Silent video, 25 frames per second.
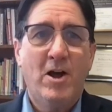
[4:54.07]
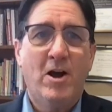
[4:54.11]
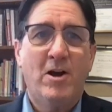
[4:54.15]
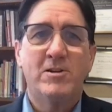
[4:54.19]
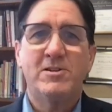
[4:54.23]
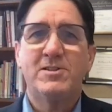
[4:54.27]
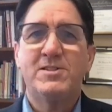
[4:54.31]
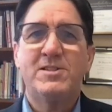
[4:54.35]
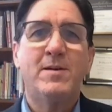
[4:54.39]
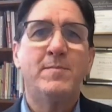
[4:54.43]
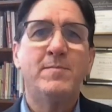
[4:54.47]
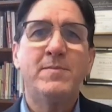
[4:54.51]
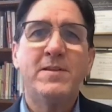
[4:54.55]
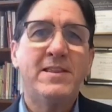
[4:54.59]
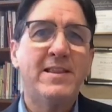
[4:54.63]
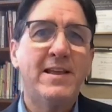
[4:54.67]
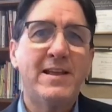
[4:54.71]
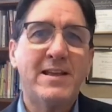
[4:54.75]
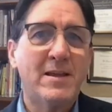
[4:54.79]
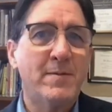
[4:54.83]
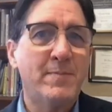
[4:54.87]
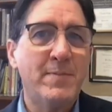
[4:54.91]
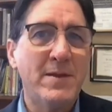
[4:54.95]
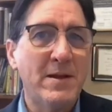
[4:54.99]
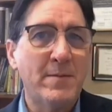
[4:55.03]
are something
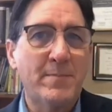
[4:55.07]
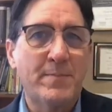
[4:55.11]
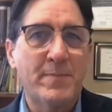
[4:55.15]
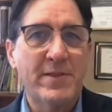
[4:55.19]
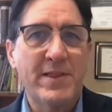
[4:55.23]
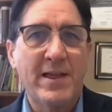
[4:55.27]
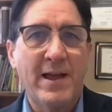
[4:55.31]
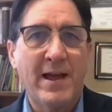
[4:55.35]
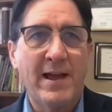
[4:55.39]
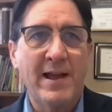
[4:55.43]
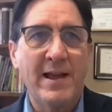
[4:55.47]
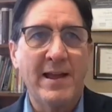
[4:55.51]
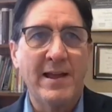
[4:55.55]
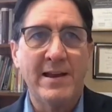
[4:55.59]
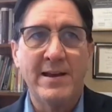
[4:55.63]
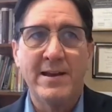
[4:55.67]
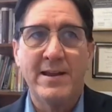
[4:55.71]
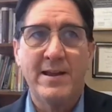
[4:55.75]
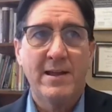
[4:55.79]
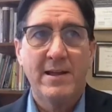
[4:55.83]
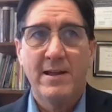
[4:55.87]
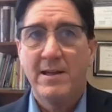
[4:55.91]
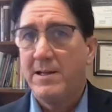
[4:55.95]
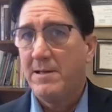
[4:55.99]
that can be applied